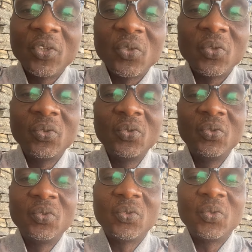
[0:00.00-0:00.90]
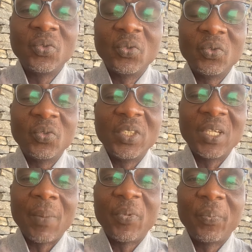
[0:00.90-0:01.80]
you to
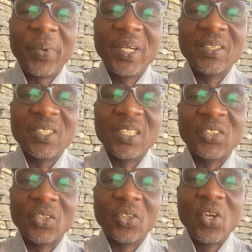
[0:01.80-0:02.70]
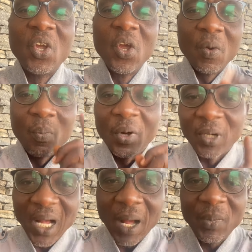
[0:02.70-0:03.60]
the appropriate destination. But
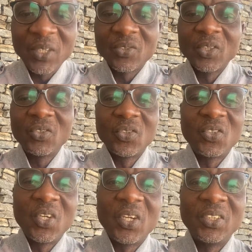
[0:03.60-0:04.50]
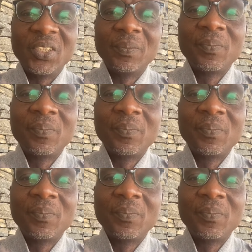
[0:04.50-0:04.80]
calmly study sociology,